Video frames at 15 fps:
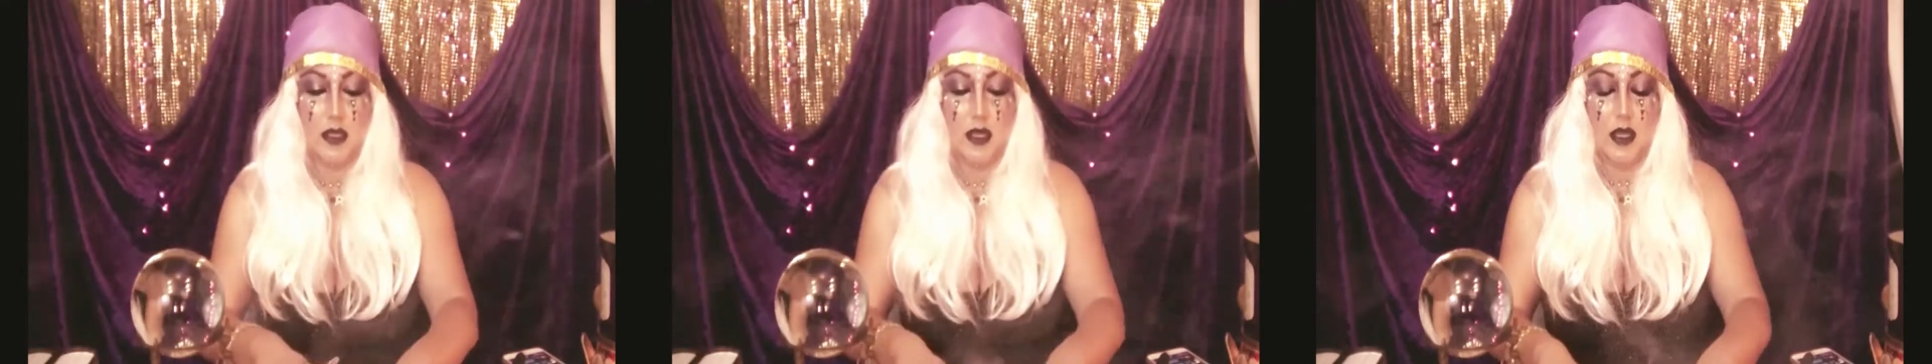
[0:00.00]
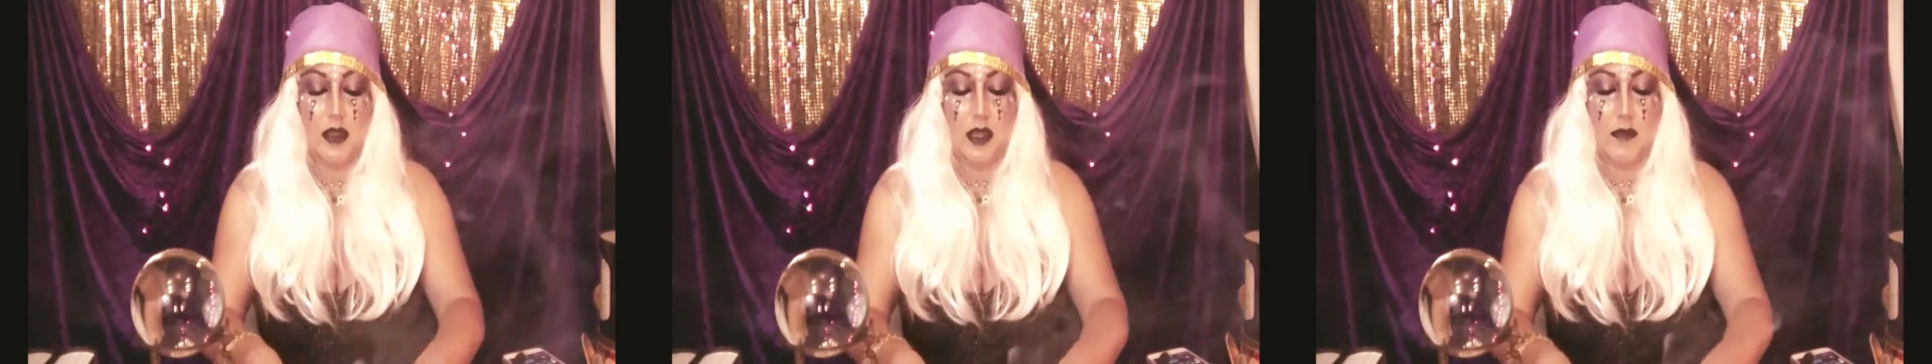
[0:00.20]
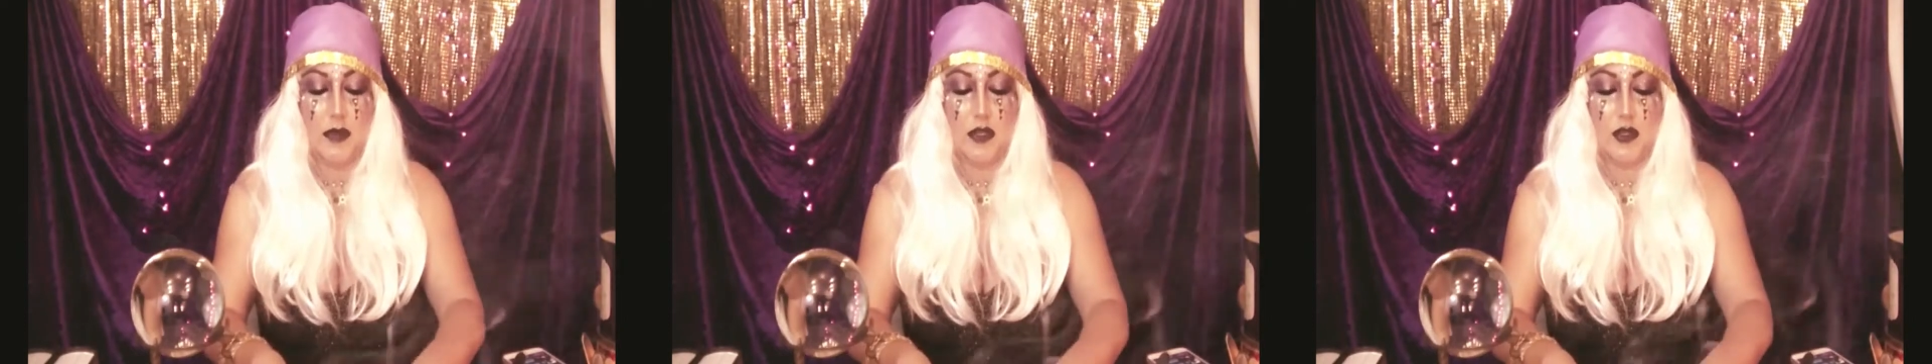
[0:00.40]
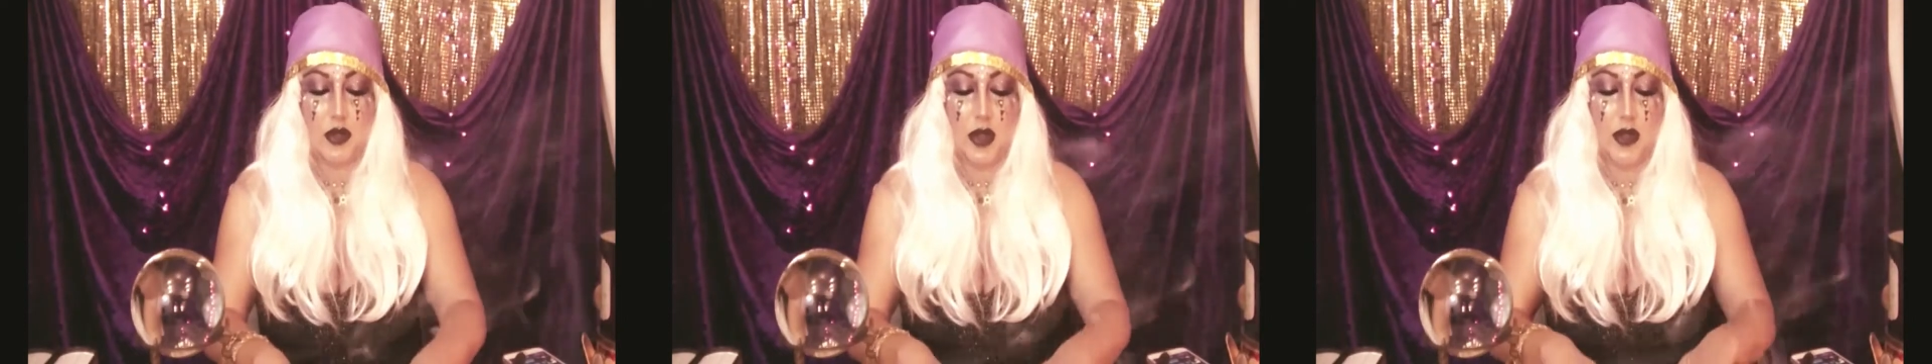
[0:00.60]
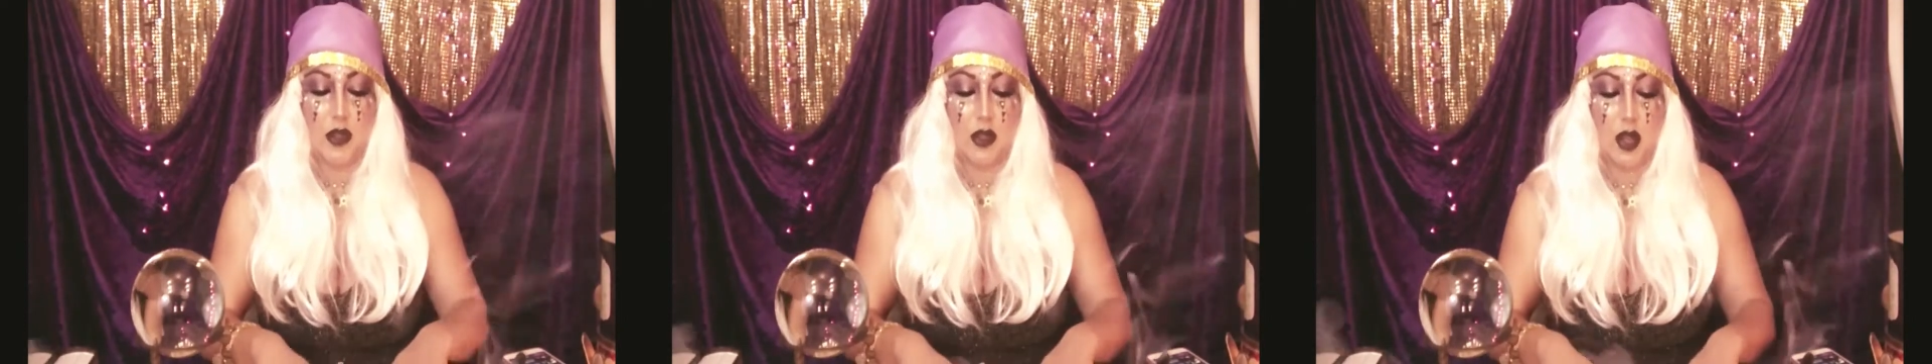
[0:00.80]
And they've been
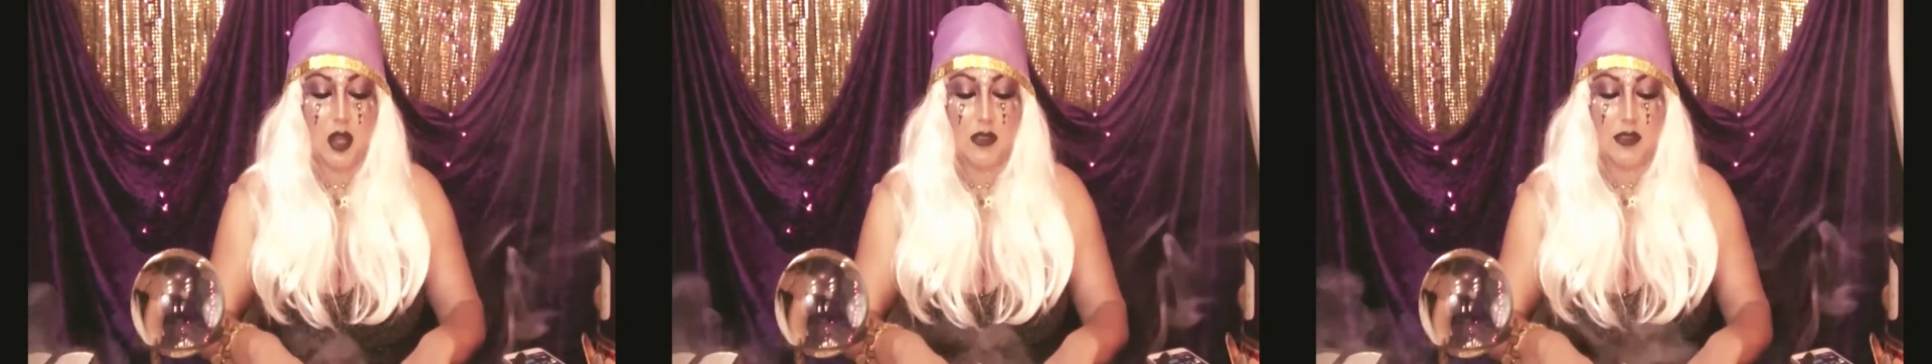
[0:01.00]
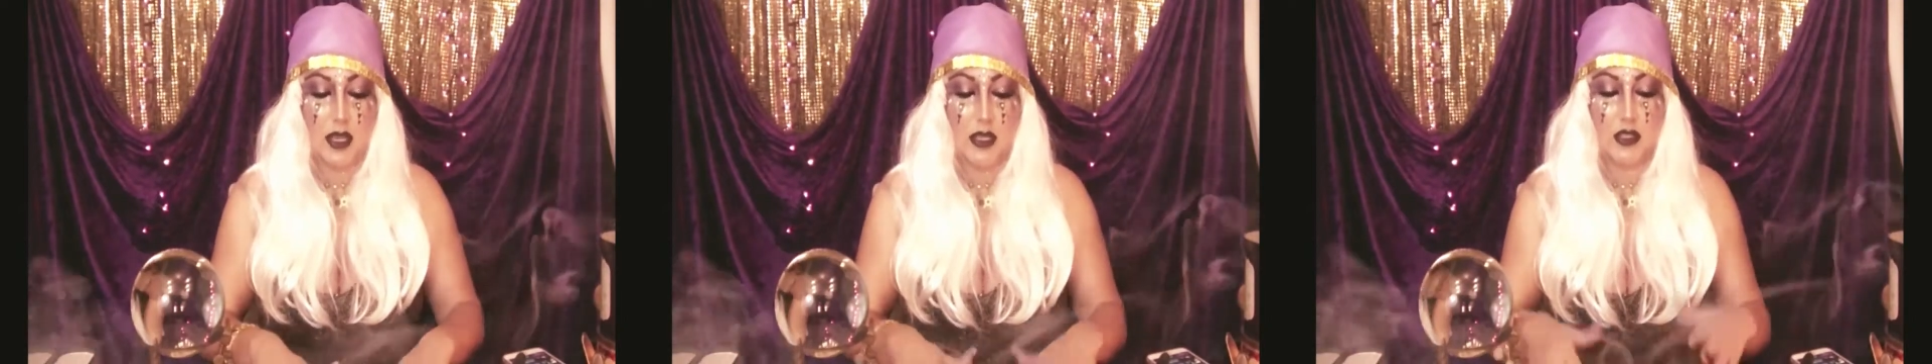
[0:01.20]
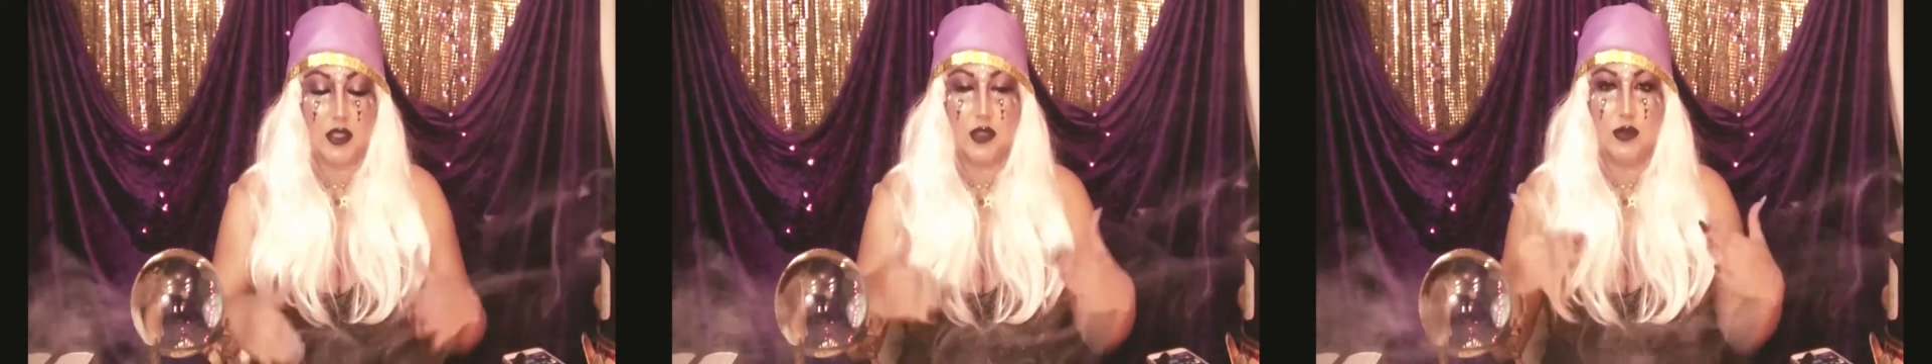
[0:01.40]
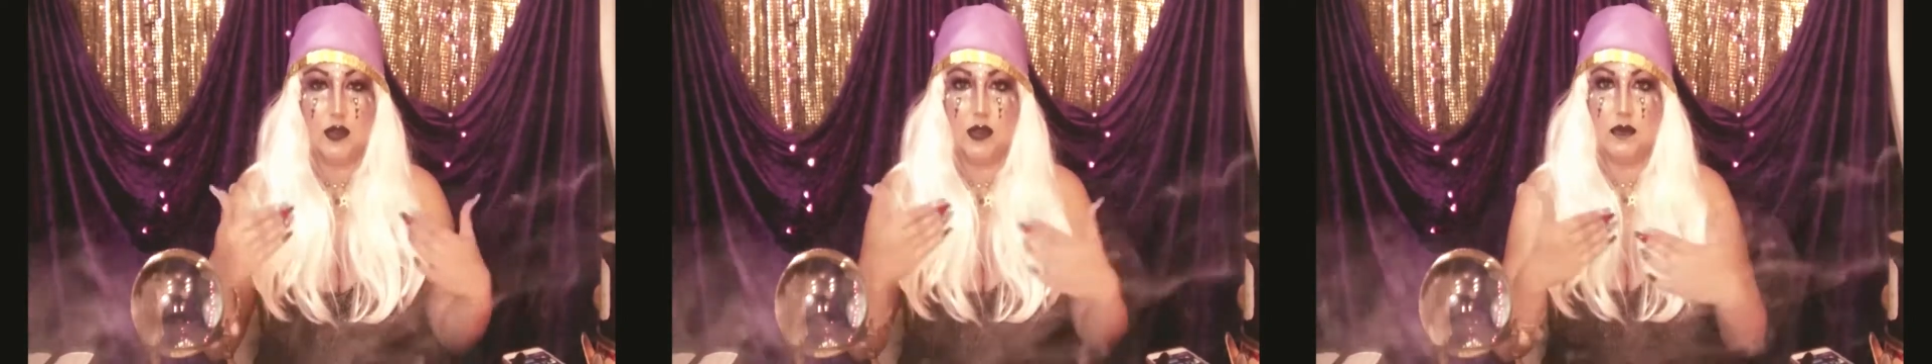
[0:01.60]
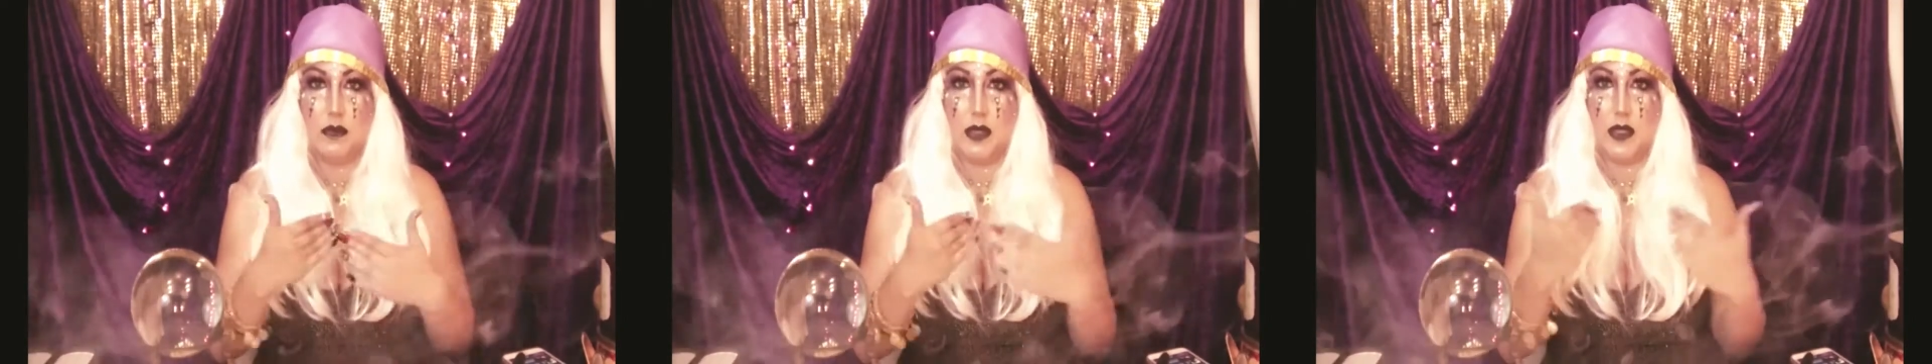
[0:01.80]
trying to contact you and
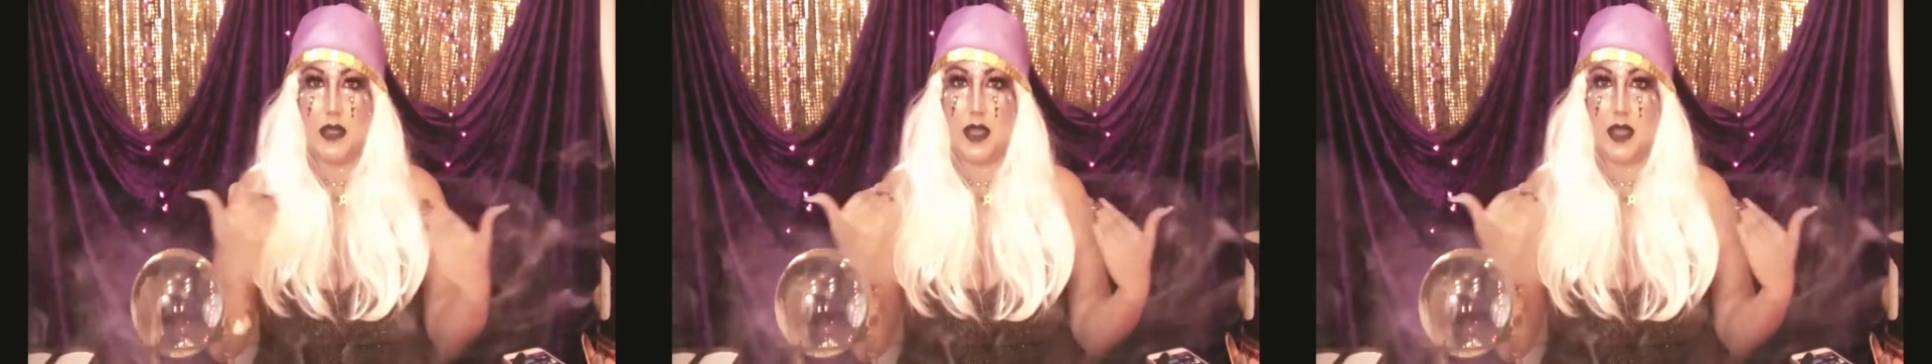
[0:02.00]
you've been